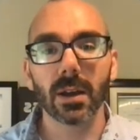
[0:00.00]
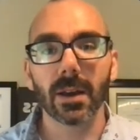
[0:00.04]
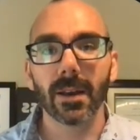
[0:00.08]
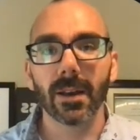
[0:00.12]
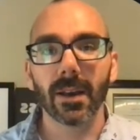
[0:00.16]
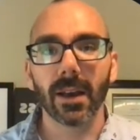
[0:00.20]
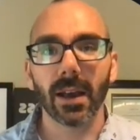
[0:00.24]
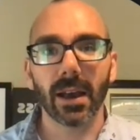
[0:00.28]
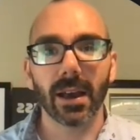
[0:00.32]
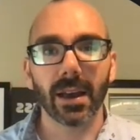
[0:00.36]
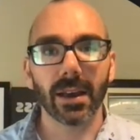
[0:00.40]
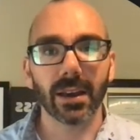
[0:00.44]

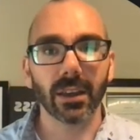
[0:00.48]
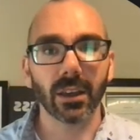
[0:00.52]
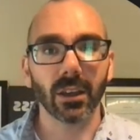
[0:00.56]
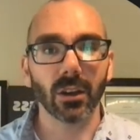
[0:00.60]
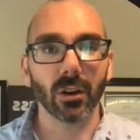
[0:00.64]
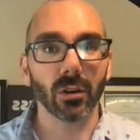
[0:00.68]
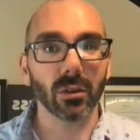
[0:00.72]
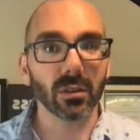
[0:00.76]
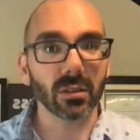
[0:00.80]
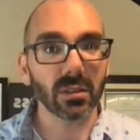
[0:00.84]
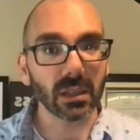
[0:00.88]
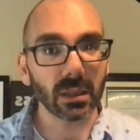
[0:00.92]
uh, you
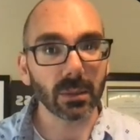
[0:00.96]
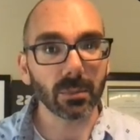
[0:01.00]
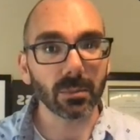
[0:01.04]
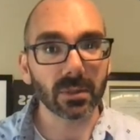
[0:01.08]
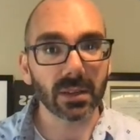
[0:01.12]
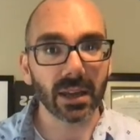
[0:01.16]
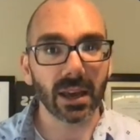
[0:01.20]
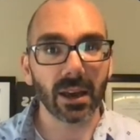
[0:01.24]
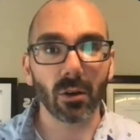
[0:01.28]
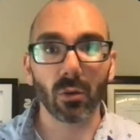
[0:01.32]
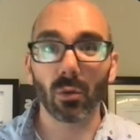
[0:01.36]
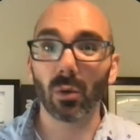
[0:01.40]
know, deep
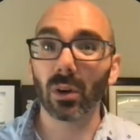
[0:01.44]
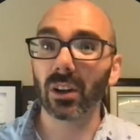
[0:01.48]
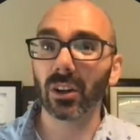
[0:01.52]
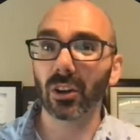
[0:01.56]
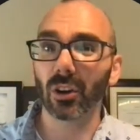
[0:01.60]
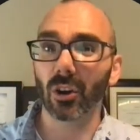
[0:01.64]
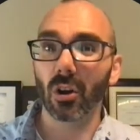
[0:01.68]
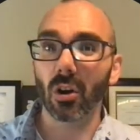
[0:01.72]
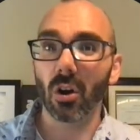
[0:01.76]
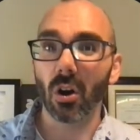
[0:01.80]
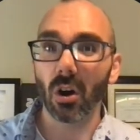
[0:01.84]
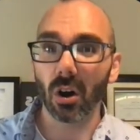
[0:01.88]
down, what
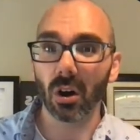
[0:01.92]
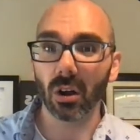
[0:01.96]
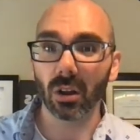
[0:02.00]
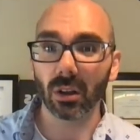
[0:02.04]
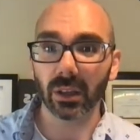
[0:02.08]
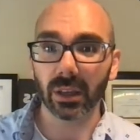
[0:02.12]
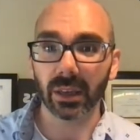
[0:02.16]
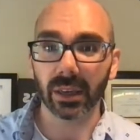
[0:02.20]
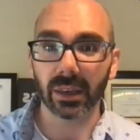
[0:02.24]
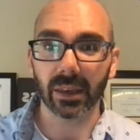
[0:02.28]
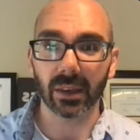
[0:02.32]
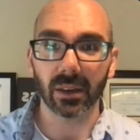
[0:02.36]
your
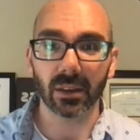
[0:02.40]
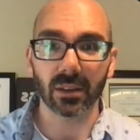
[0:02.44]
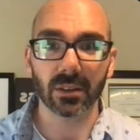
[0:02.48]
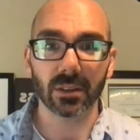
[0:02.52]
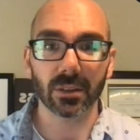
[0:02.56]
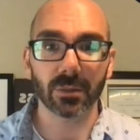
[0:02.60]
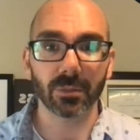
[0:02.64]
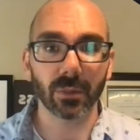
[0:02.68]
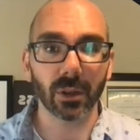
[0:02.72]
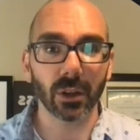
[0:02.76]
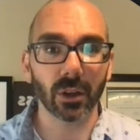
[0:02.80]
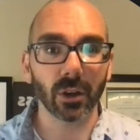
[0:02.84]
calling
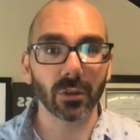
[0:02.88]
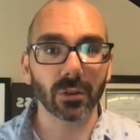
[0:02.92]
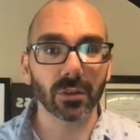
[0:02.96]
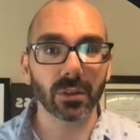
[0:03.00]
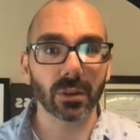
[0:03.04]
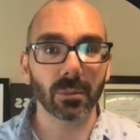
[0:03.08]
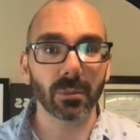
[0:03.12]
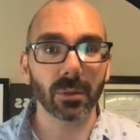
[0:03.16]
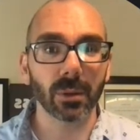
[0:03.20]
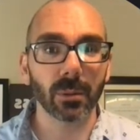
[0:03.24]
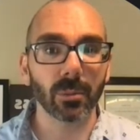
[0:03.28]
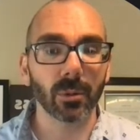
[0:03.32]
is. You know,
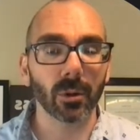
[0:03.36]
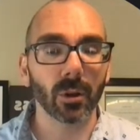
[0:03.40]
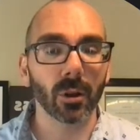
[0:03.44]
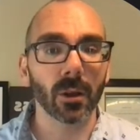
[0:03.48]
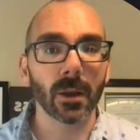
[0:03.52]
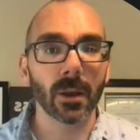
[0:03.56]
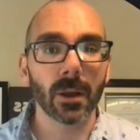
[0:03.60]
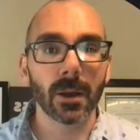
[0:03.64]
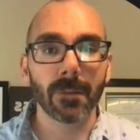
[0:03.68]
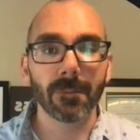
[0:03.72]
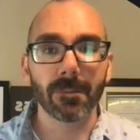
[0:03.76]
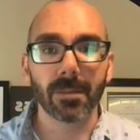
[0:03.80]
some people
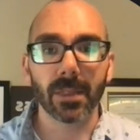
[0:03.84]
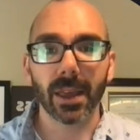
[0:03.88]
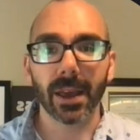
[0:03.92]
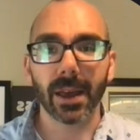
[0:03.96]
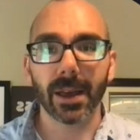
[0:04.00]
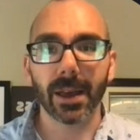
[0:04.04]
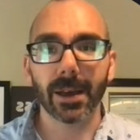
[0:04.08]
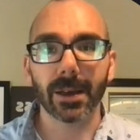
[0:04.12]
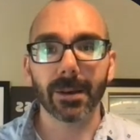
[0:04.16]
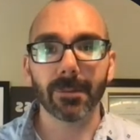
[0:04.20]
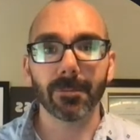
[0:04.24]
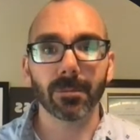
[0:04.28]

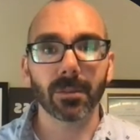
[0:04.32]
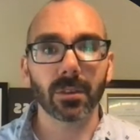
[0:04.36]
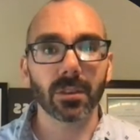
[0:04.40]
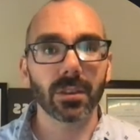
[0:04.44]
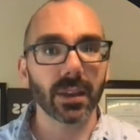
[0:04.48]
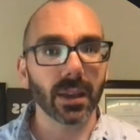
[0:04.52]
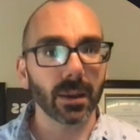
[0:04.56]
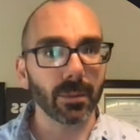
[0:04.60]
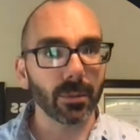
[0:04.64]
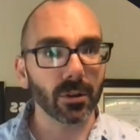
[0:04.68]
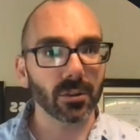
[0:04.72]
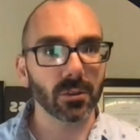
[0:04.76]
um,
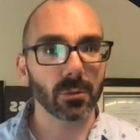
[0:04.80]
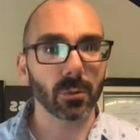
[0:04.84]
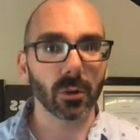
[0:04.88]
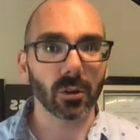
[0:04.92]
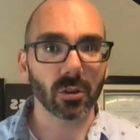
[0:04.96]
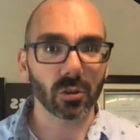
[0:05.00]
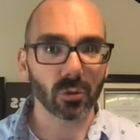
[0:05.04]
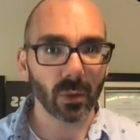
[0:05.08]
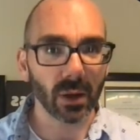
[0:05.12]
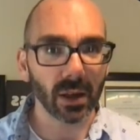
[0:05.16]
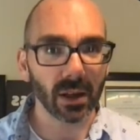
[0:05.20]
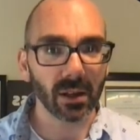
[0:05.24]
think about
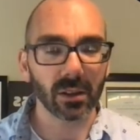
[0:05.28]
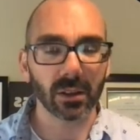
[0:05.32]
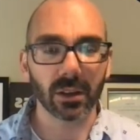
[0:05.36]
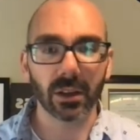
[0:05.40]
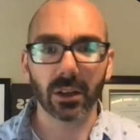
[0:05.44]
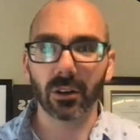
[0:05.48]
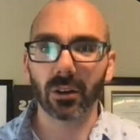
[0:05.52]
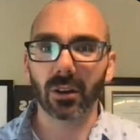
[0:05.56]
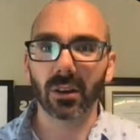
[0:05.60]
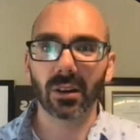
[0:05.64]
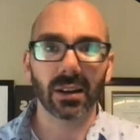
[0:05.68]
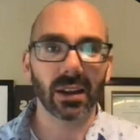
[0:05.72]

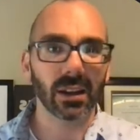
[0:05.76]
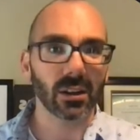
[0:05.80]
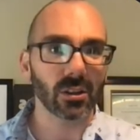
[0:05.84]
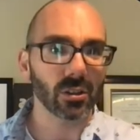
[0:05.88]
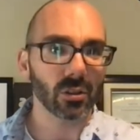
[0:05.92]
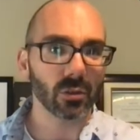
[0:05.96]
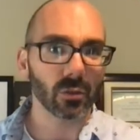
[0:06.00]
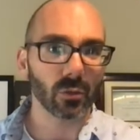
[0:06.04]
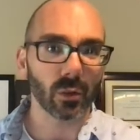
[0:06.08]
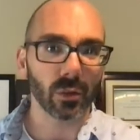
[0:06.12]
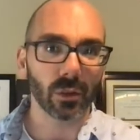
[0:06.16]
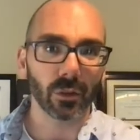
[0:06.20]
spirituality or
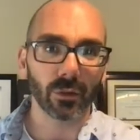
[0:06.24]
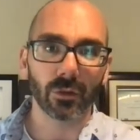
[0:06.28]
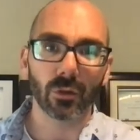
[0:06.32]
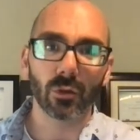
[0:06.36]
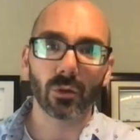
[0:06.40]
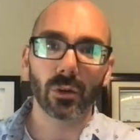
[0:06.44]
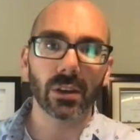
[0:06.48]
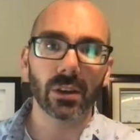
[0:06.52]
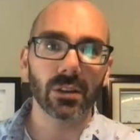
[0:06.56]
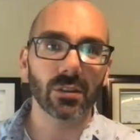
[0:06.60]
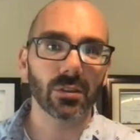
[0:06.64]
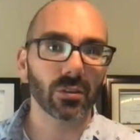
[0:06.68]
connection with a
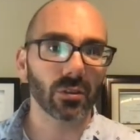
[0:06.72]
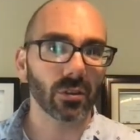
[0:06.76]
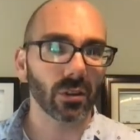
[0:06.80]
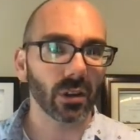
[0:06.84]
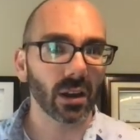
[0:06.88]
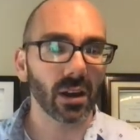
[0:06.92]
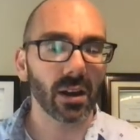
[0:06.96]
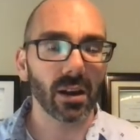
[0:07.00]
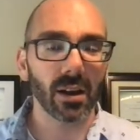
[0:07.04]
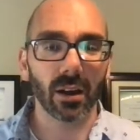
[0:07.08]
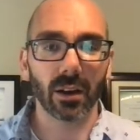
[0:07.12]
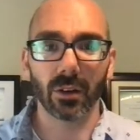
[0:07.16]
voice or
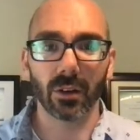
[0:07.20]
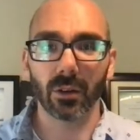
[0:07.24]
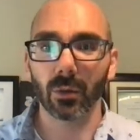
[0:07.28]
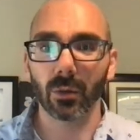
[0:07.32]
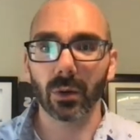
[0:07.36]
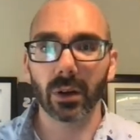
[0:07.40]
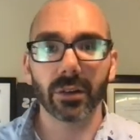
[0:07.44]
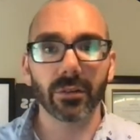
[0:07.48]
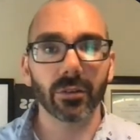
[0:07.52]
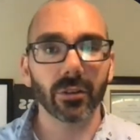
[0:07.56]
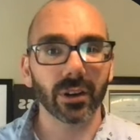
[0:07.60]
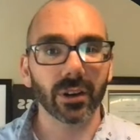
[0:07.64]
God or
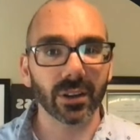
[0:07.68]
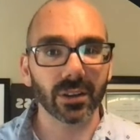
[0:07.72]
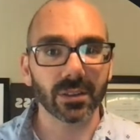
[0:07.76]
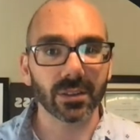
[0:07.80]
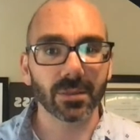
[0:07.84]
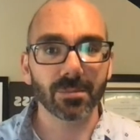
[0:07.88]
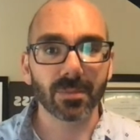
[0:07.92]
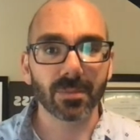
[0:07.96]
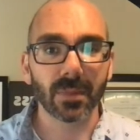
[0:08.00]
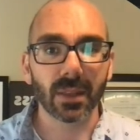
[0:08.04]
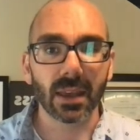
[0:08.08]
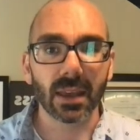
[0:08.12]
whatever it is.
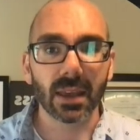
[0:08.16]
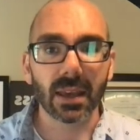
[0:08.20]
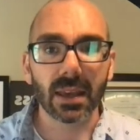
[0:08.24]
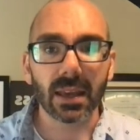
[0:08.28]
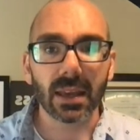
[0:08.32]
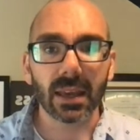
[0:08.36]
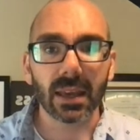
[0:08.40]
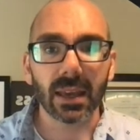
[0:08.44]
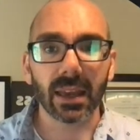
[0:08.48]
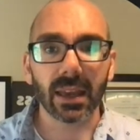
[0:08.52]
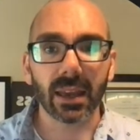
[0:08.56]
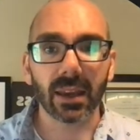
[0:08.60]

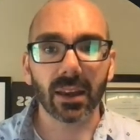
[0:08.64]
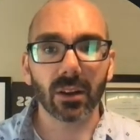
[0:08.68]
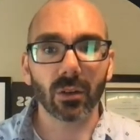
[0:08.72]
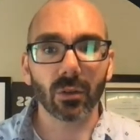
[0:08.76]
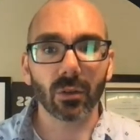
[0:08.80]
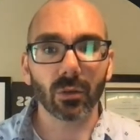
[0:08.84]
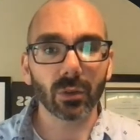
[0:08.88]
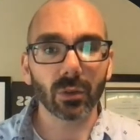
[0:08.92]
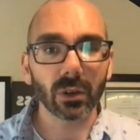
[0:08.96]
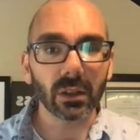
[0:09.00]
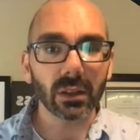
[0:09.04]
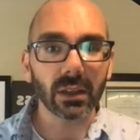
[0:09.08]
And
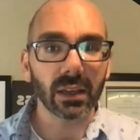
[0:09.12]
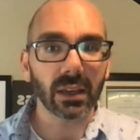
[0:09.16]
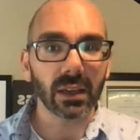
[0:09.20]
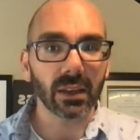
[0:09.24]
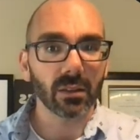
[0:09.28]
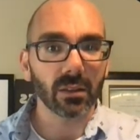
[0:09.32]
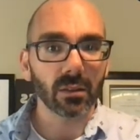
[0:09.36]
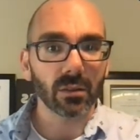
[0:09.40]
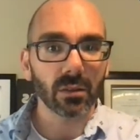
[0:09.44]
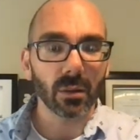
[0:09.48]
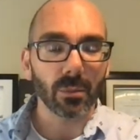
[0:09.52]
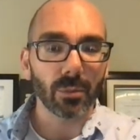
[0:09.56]

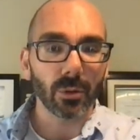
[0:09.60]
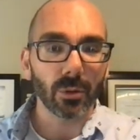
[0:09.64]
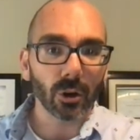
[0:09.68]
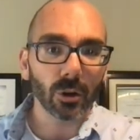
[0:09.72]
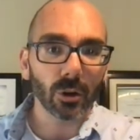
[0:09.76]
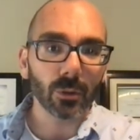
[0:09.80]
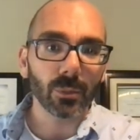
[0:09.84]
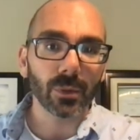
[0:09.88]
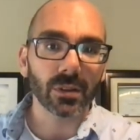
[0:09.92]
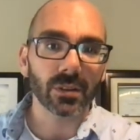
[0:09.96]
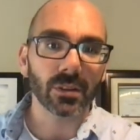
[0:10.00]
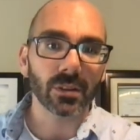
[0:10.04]
really, the
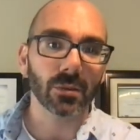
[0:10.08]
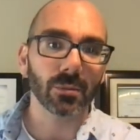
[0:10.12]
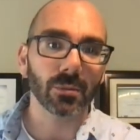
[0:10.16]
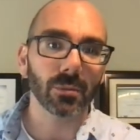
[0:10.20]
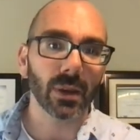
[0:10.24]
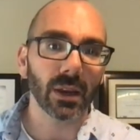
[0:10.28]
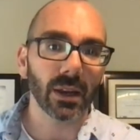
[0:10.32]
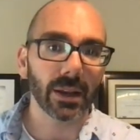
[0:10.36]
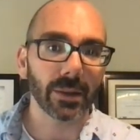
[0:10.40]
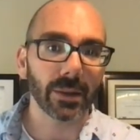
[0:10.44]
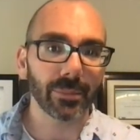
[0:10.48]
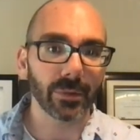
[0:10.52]
purpose is
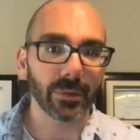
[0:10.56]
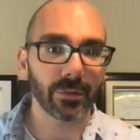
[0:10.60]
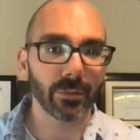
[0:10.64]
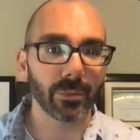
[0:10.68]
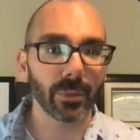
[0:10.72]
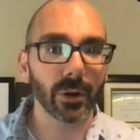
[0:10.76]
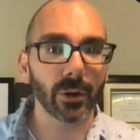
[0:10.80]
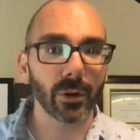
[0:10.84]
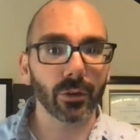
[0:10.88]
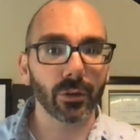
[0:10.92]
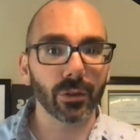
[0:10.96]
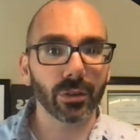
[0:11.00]
made up of
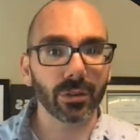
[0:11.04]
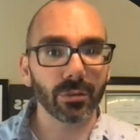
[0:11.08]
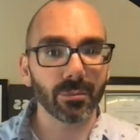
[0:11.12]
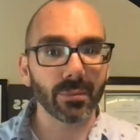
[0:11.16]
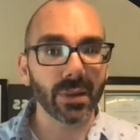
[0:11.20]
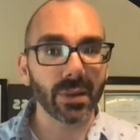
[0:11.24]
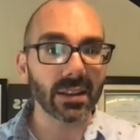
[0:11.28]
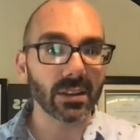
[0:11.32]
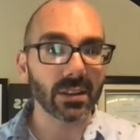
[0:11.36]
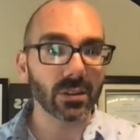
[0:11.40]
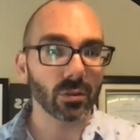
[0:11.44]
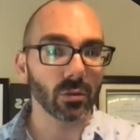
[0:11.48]
both
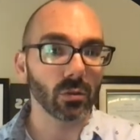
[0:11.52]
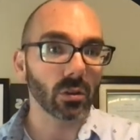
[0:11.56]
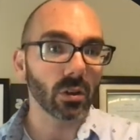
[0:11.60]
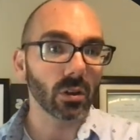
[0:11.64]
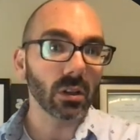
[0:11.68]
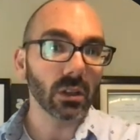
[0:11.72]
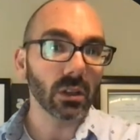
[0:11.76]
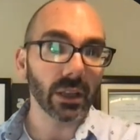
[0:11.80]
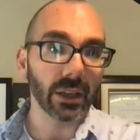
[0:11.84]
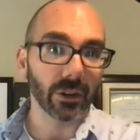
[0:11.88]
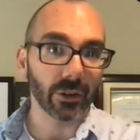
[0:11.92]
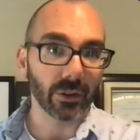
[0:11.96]
mental
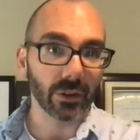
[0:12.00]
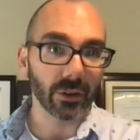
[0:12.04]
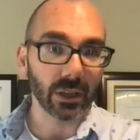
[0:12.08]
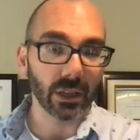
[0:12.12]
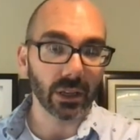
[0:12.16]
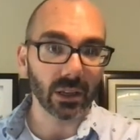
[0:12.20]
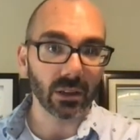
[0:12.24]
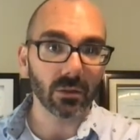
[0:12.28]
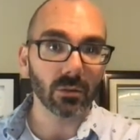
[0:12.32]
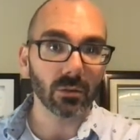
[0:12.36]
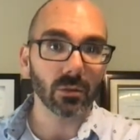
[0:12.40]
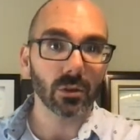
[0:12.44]

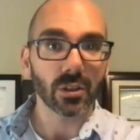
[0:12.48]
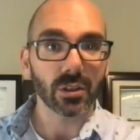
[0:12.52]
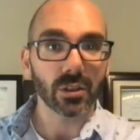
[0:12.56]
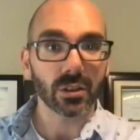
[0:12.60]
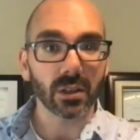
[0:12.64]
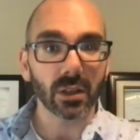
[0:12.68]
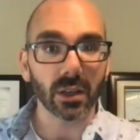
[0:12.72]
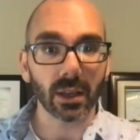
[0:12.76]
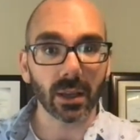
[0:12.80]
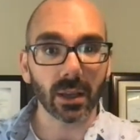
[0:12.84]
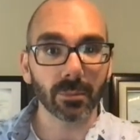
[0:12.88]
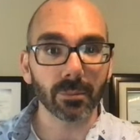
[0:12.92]
clarity, which is
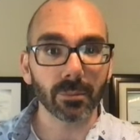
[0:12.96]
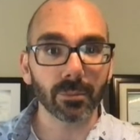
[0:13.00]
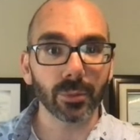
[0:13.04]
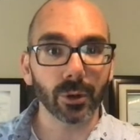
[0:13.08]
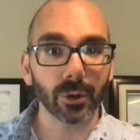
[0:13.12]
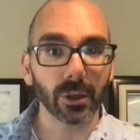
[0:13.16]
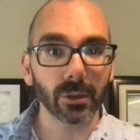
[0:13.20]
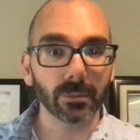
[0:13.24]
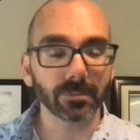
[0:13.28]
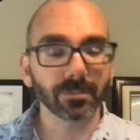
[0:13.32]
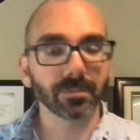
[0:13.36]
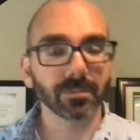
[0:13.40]
an
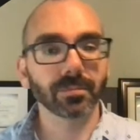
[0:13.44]
input,